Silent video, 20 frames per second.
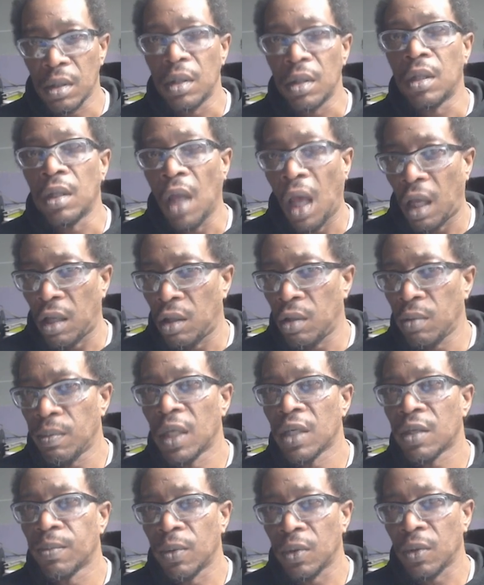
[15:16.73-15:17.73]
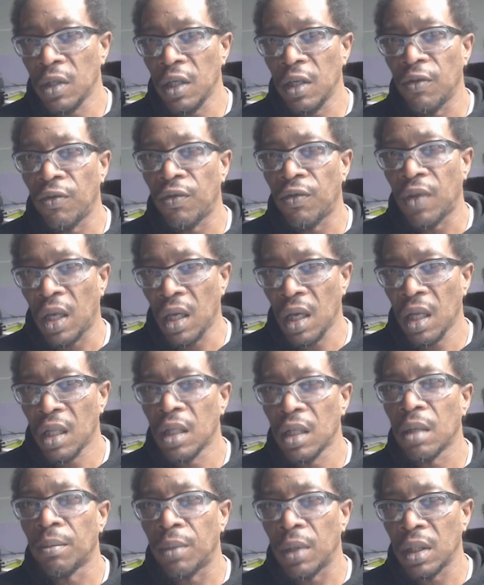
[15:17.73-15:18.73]
yeah, you best believe they had
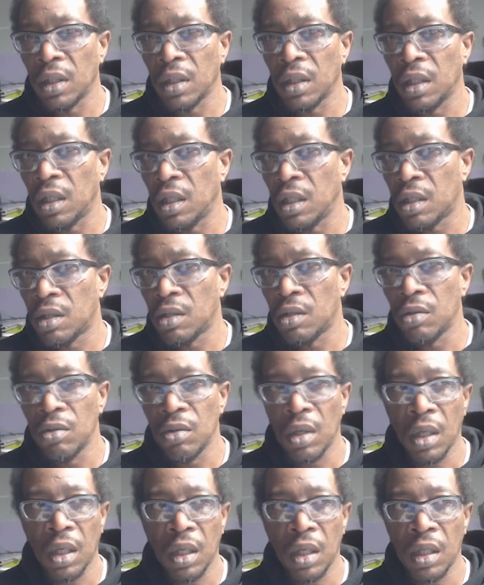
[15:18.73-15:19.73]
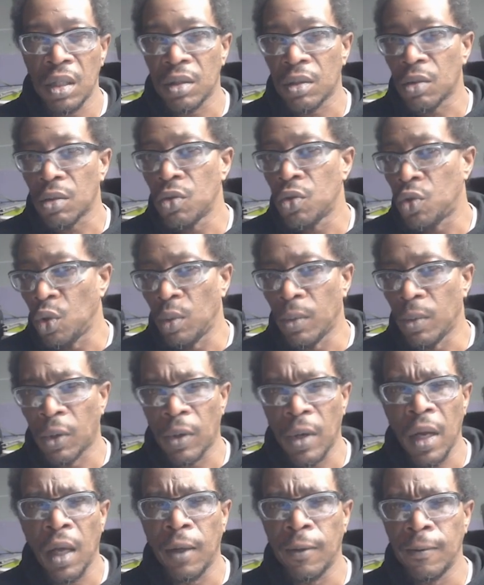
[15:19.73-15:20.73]
the ability to zoom
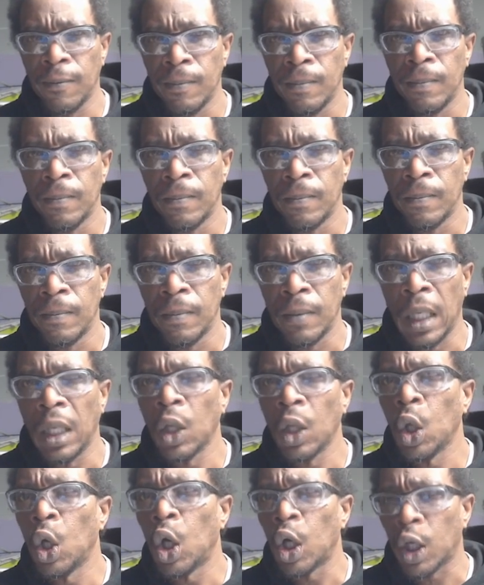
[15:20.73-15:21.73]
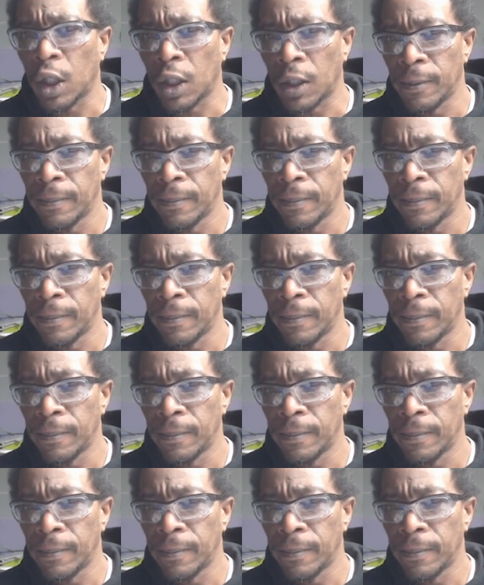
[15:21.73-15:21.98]
around and look